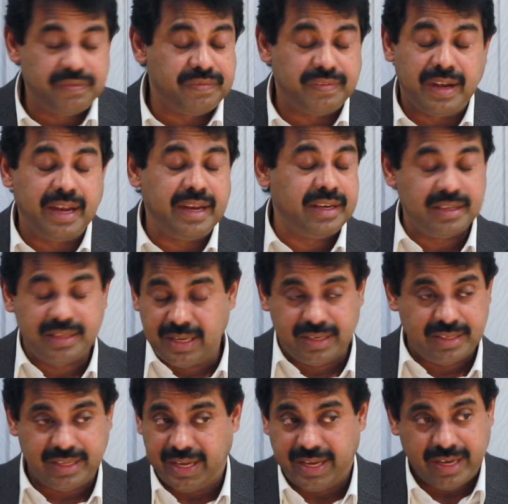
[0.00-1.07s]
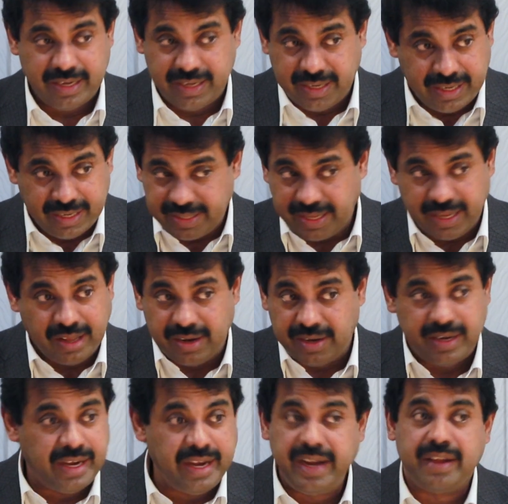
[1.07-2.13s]
find that they are
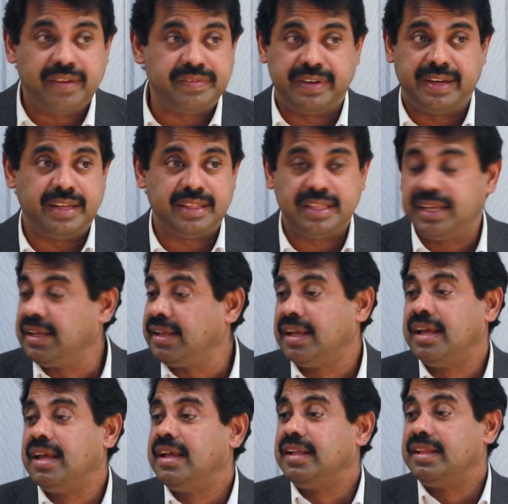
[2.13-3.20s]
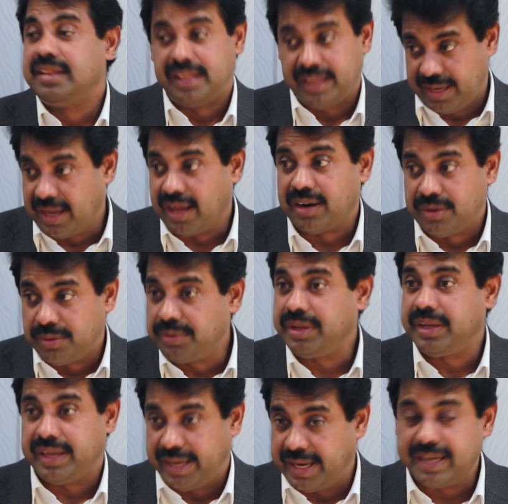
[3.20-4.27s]
in need of anything. They are
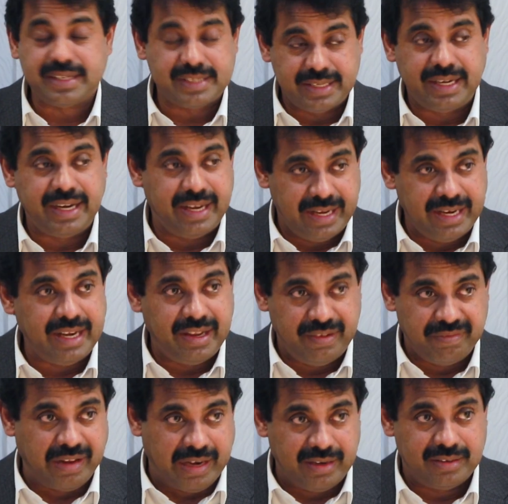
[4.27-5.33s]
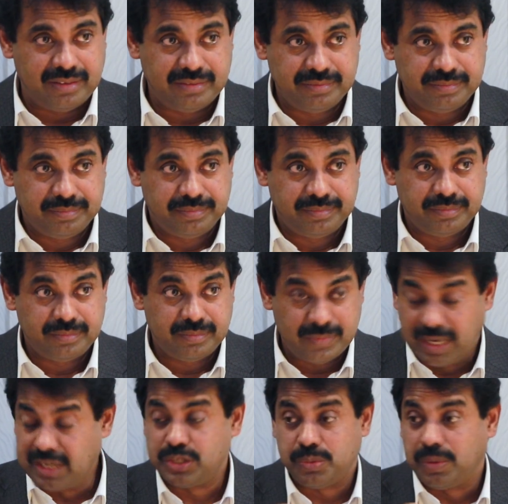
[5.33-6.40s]
doing exceedingly well.
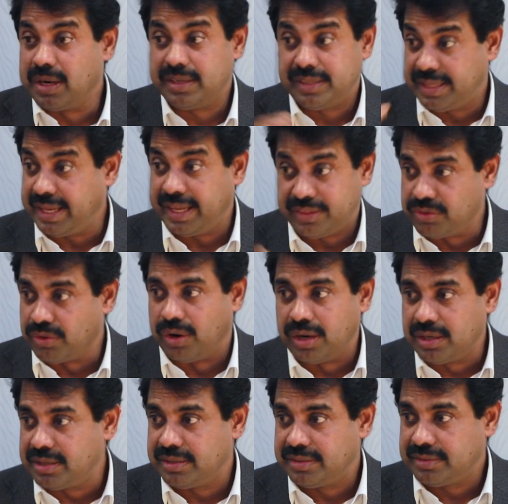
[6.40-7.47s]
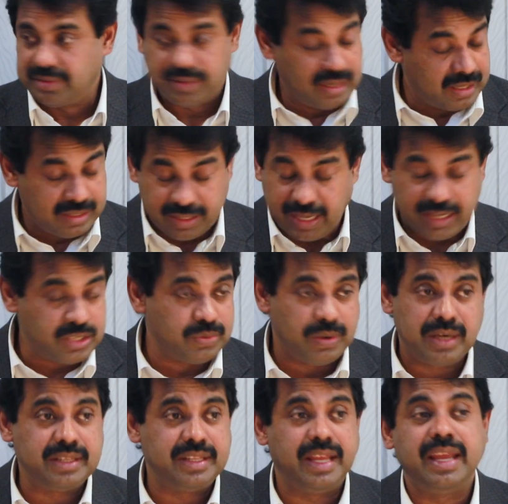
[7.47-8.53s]
That's what they thought, and that's
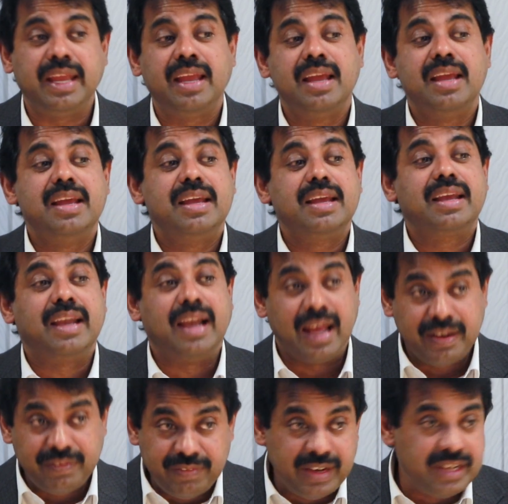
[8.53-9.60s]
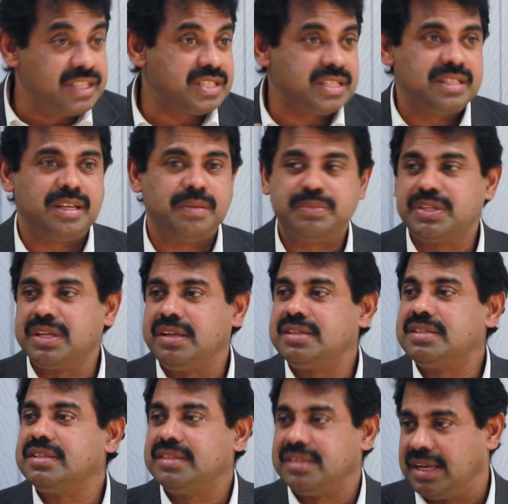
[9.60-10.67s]
what they convinced
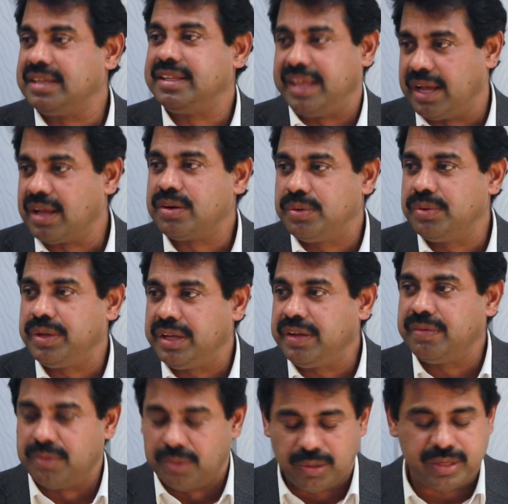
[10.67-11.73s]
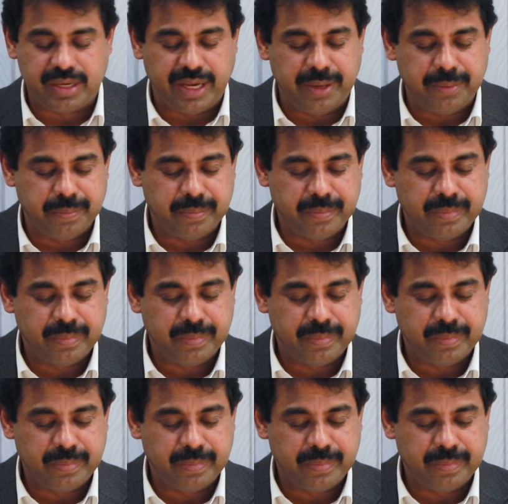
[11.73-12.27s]
themselves that they are doing okay.